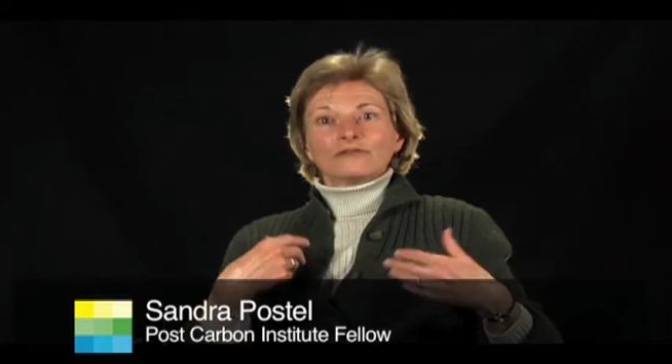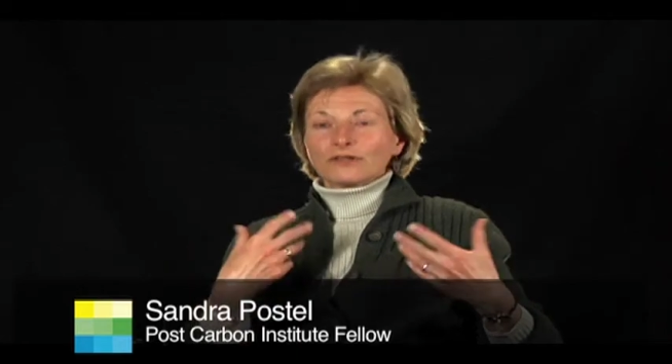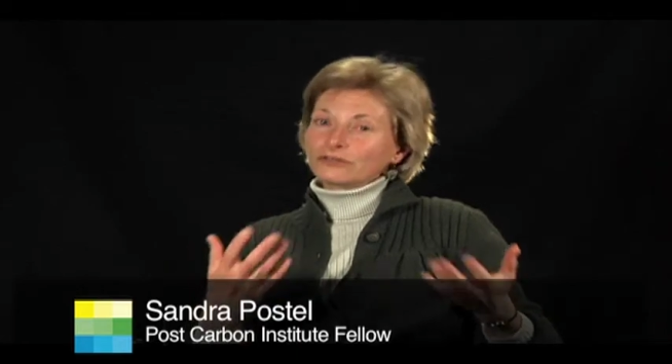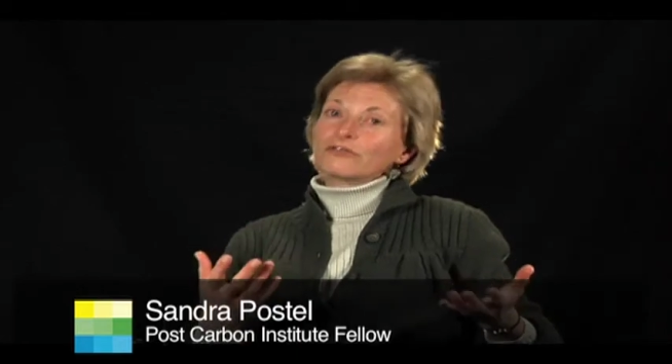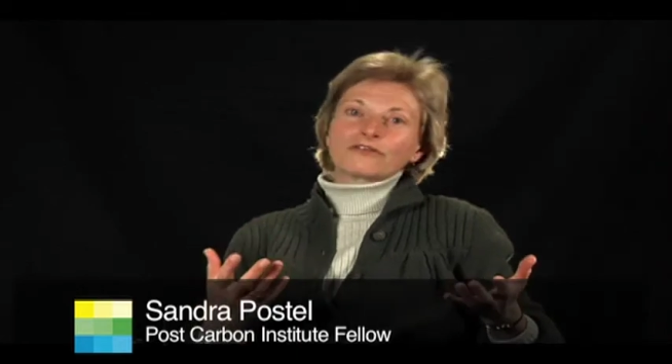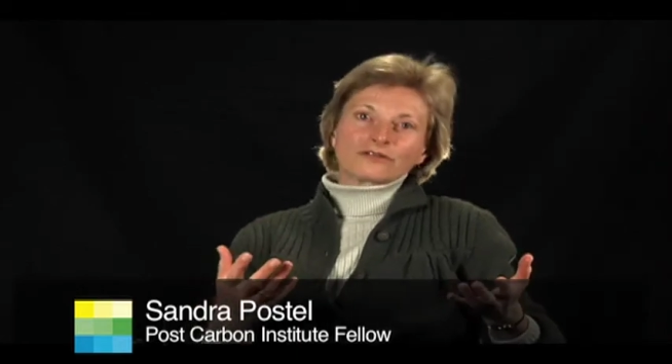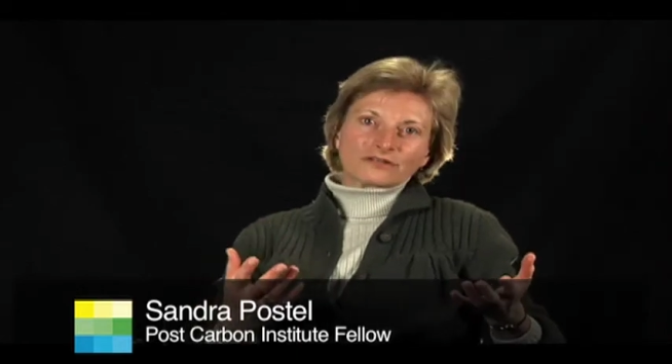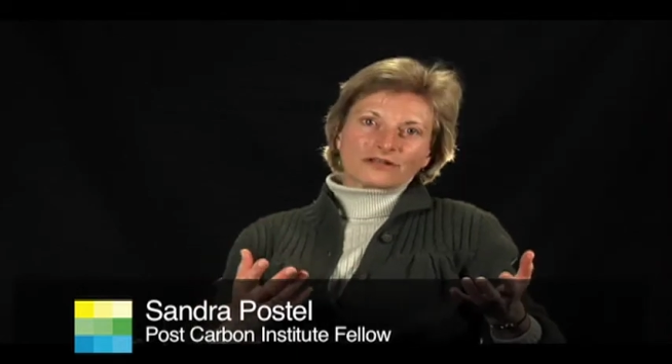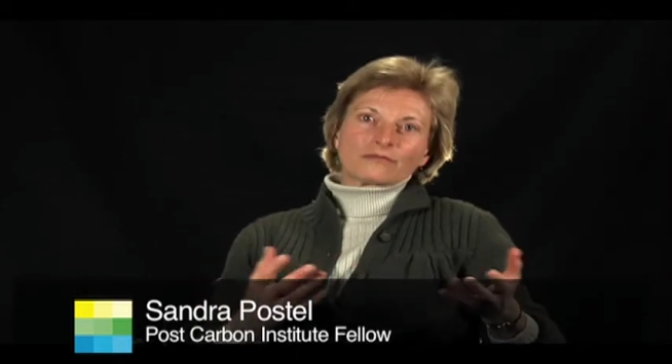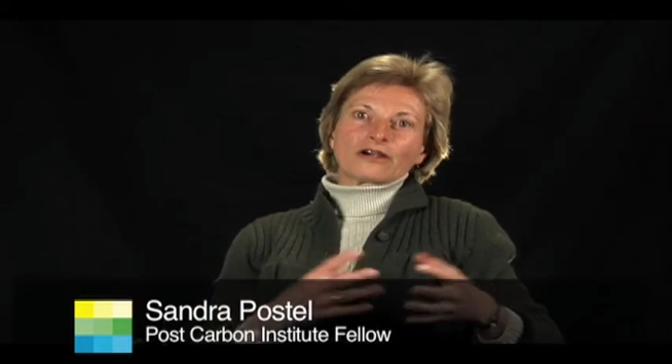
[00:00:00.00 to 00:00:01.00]
Well, two
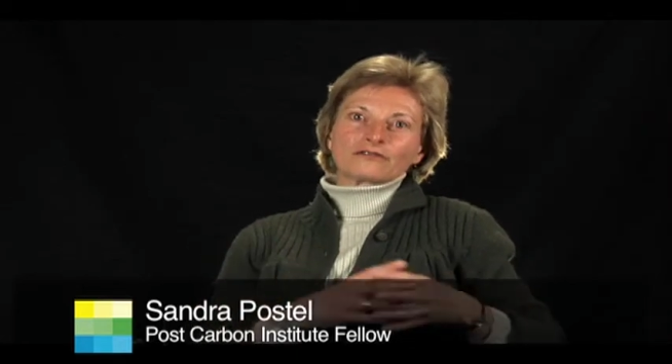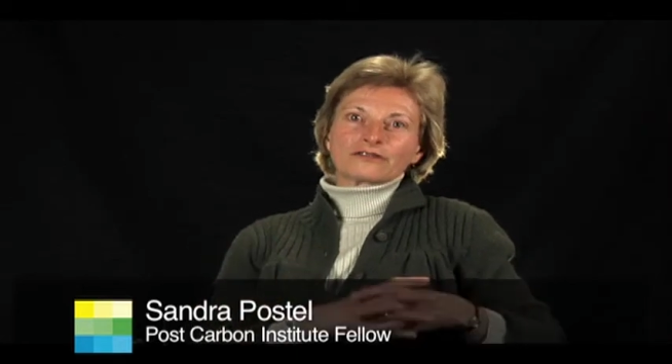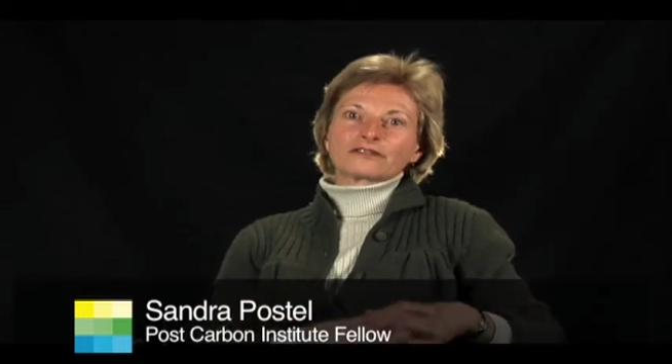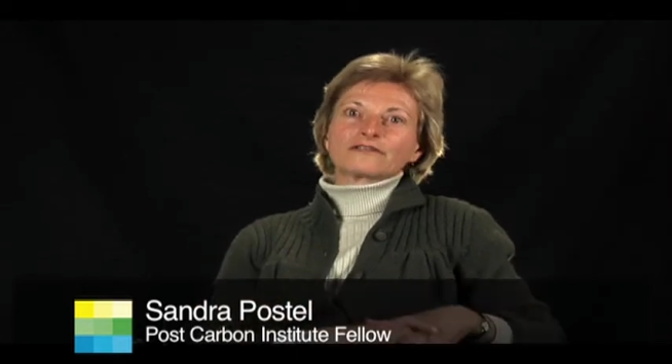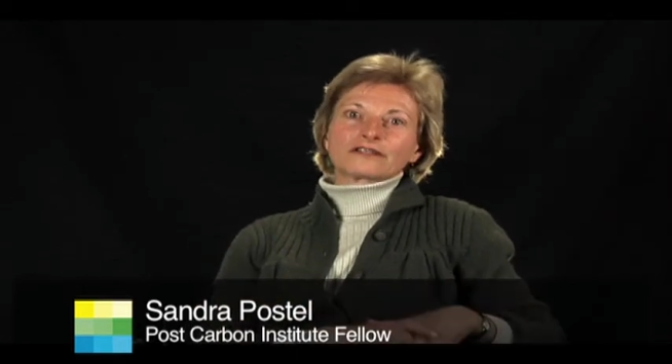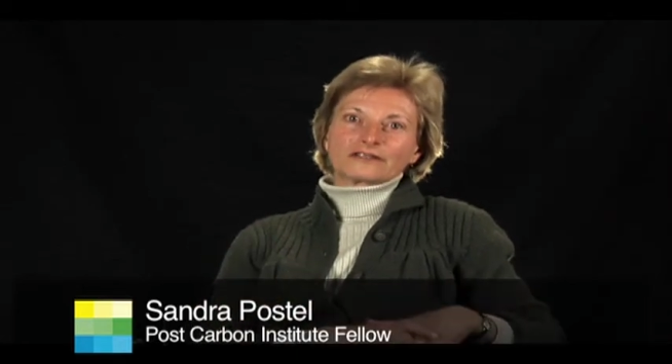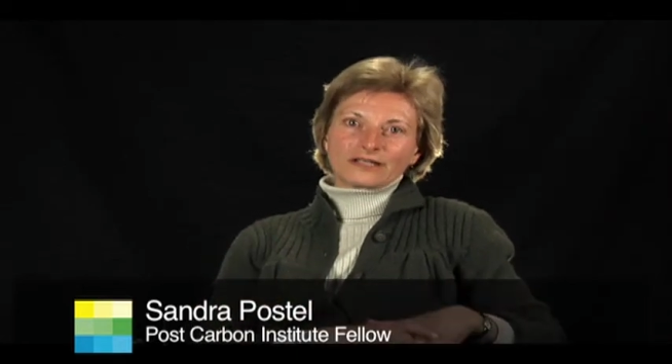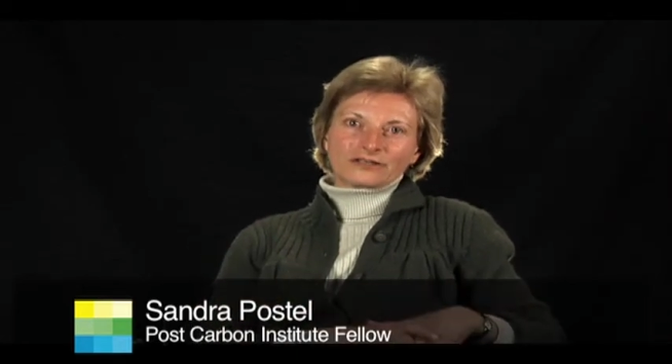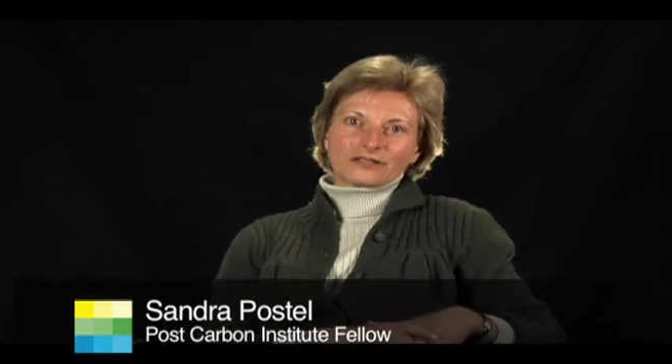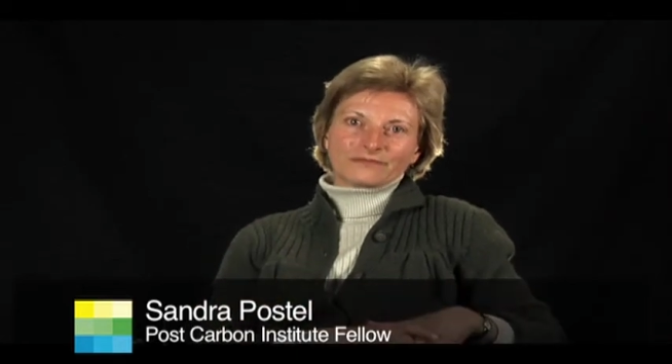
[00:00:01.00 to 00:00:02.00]
thirds of them are at risk of
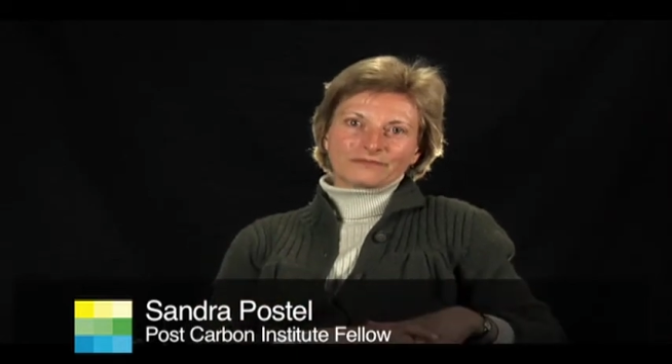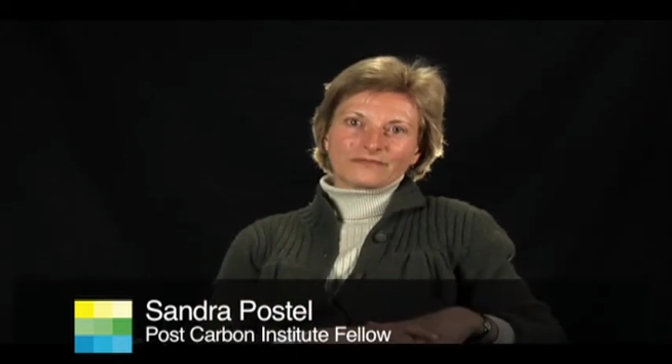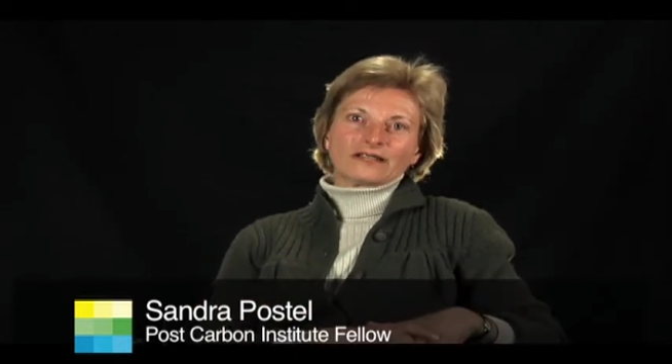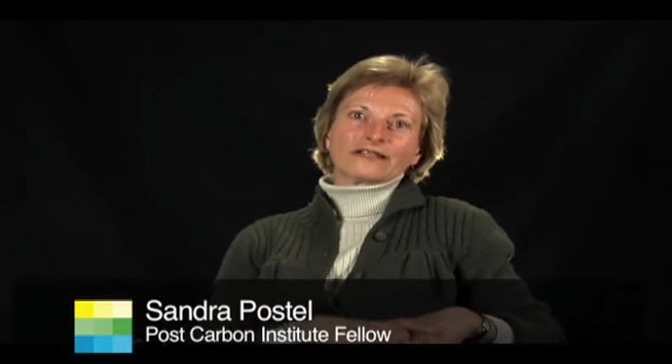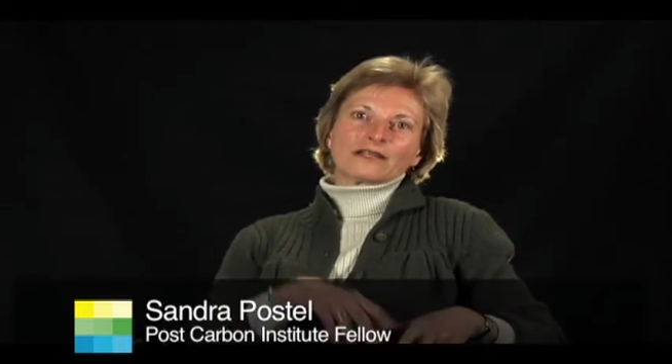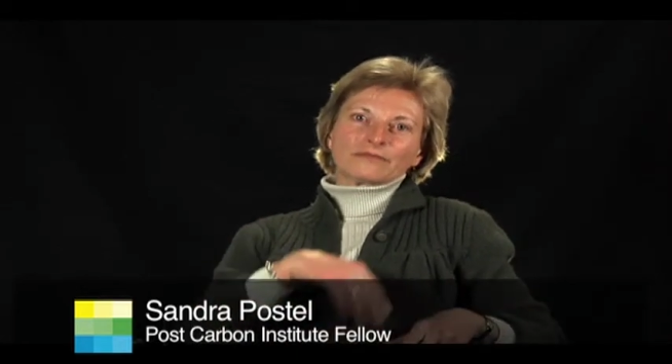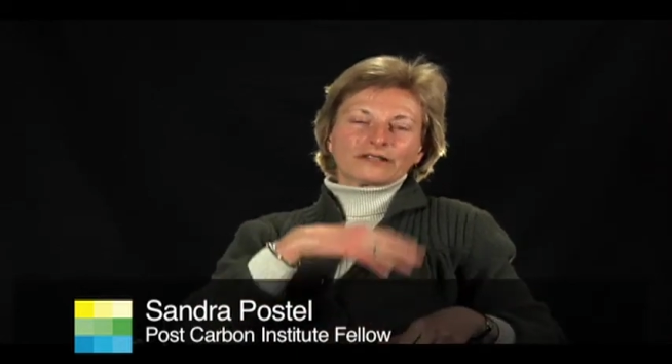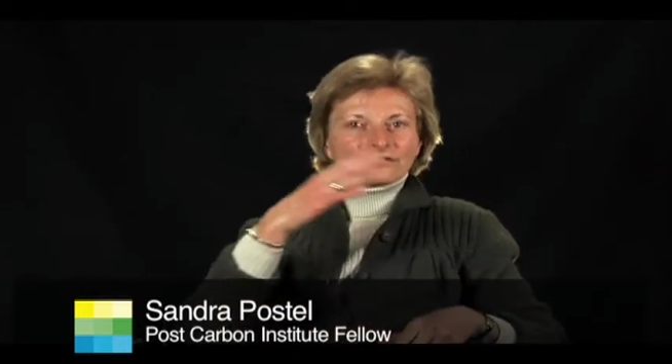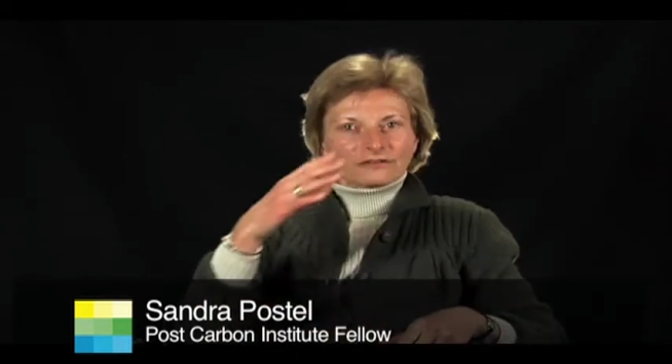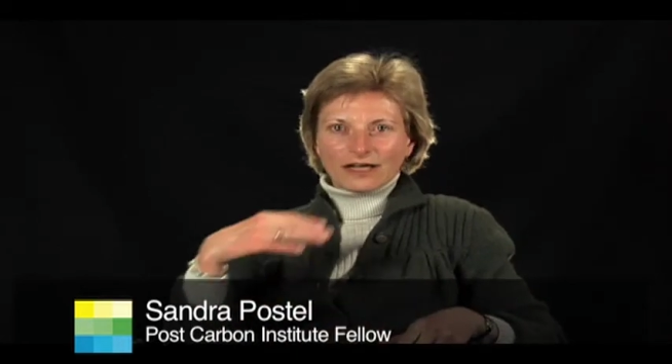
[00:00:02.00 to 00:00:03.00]
extinction, again,
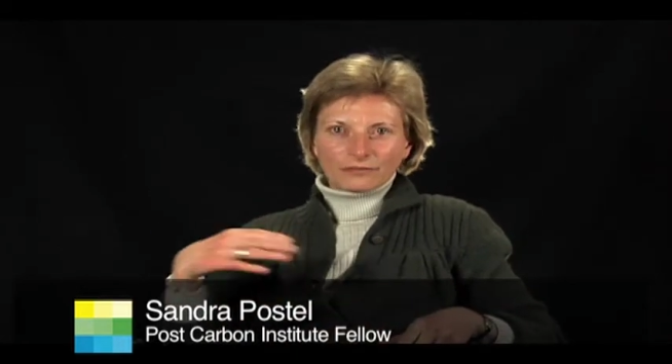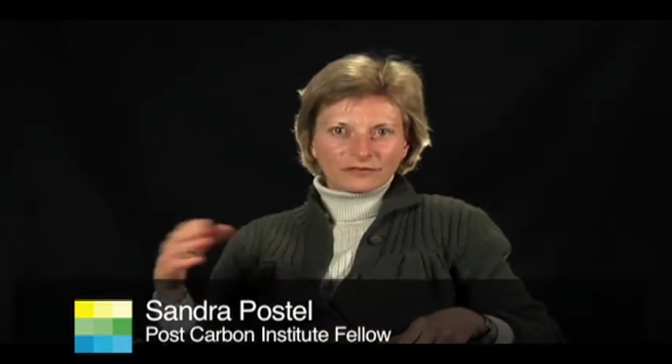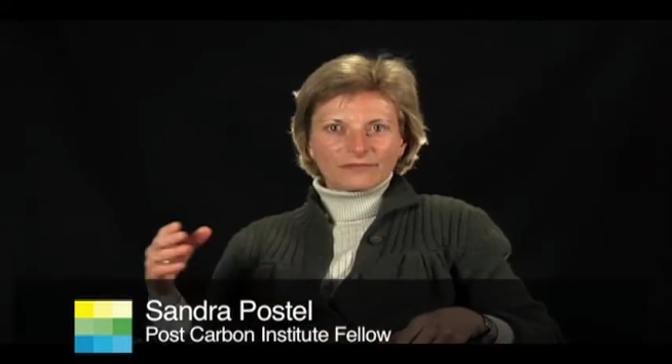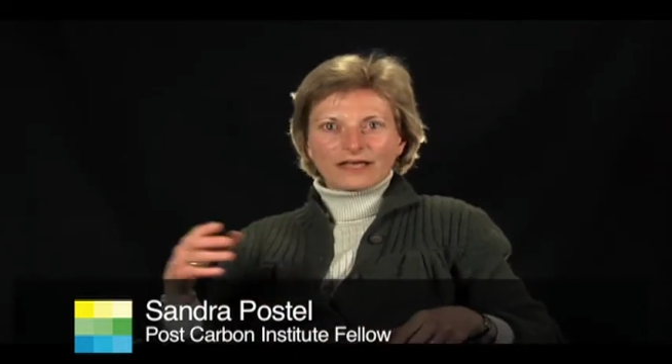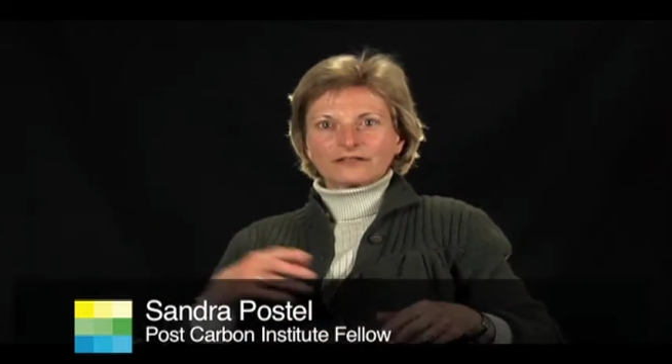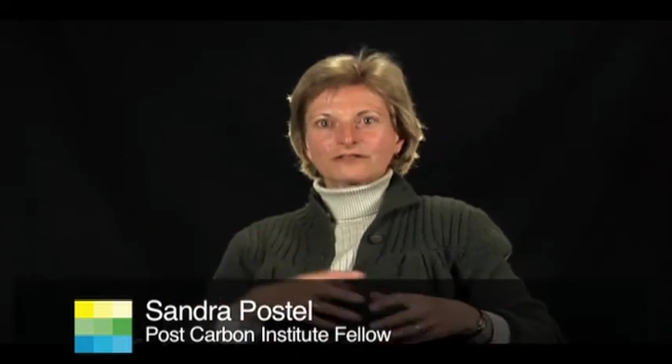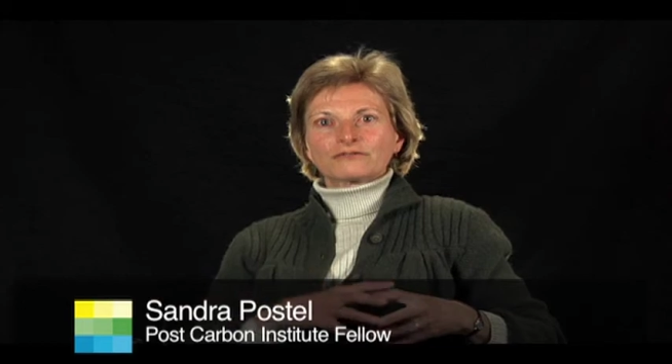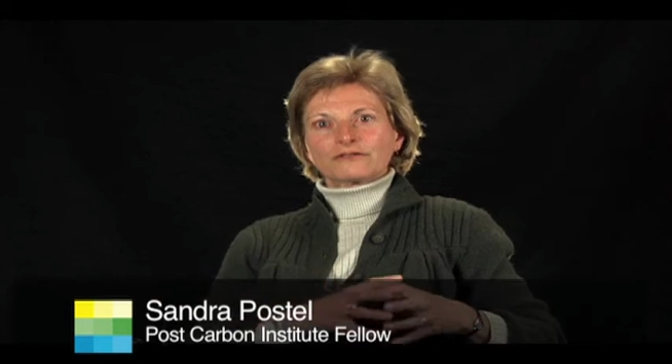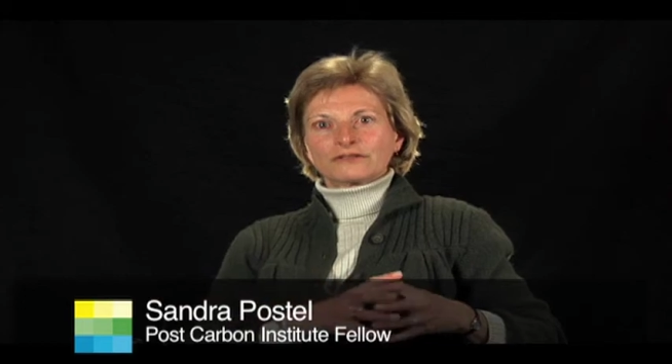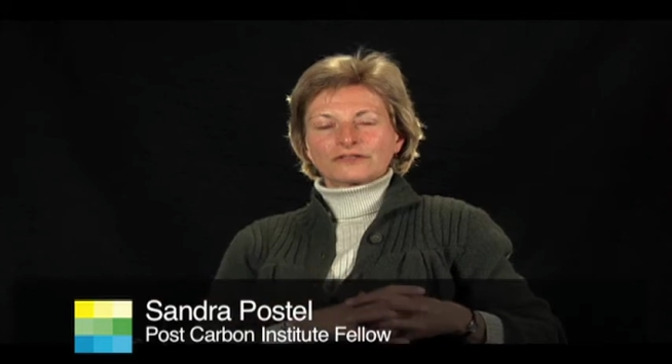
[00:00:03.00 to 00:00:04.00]
because of how we've managed
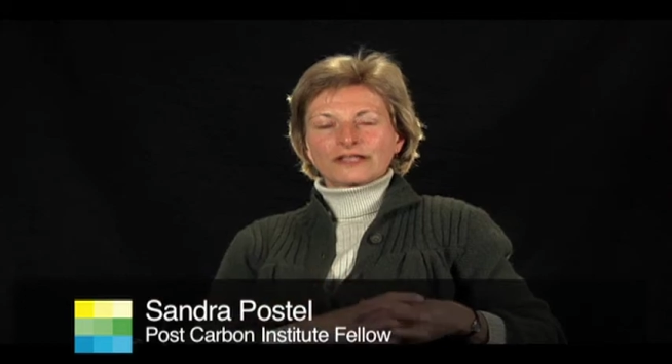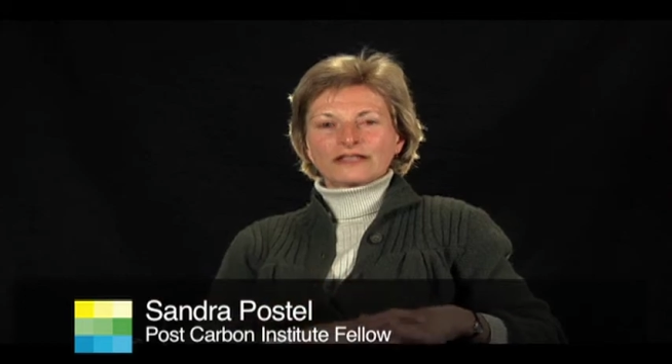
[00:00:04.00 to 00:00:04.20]
rivers.